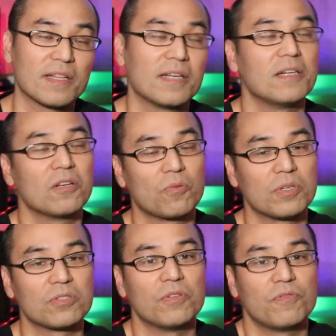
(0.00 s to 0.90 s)
in other
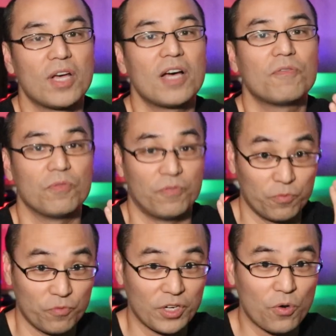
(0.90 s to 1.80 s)
words, if
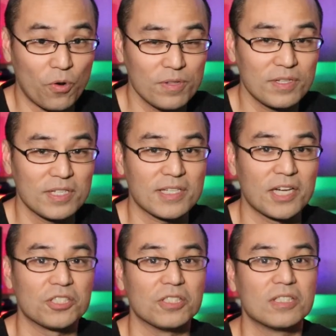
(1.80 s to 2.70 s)
you record these
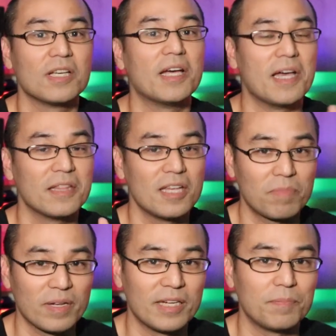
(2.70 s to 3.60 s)
sessions and then
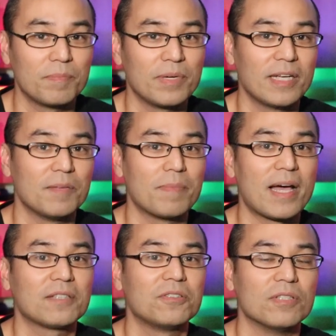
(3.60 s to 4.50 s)
played it
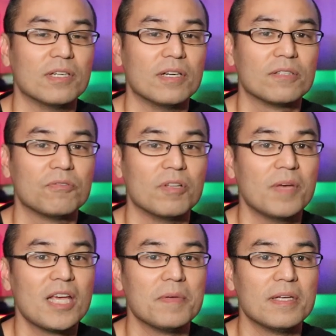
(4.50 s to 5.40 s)
back to the
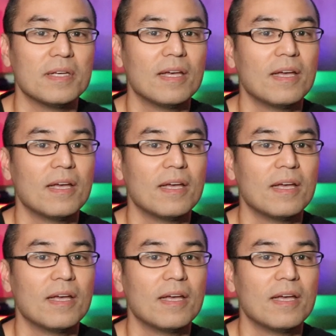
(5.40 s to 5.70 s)
baby,